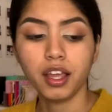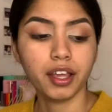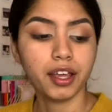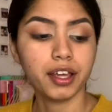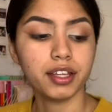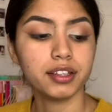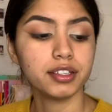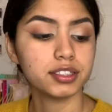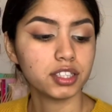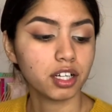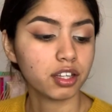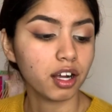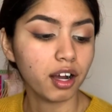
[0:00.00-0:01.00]
And these
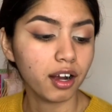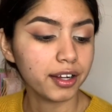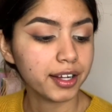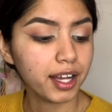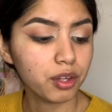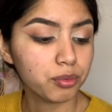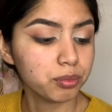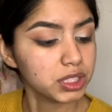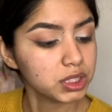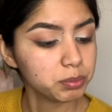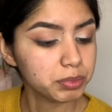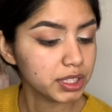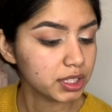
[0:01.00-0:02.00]
are the Ardell
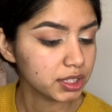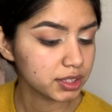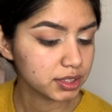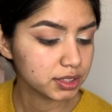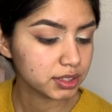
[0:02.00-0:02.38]
Wispies.